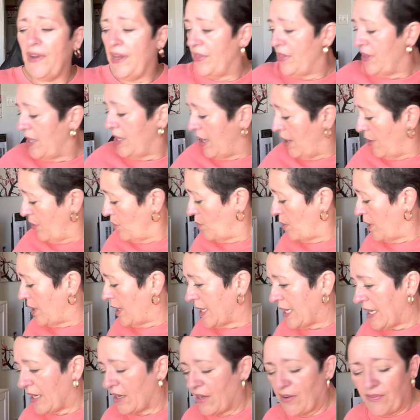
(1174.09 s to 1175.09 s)
and the other one I
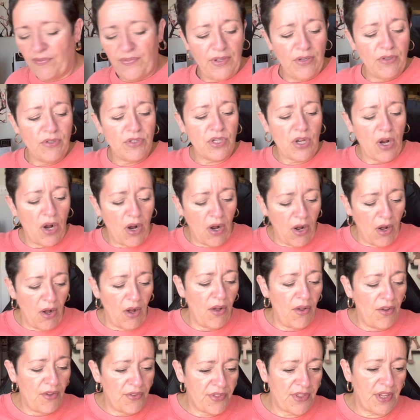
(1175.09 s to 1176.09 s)
get confused
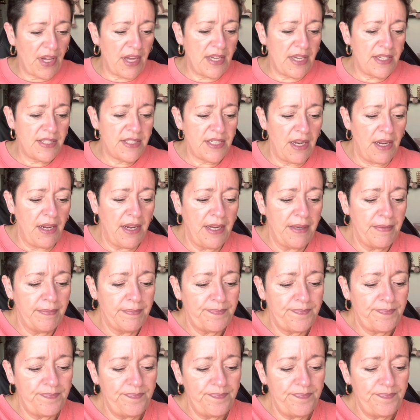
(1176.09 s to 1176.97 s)
all the time.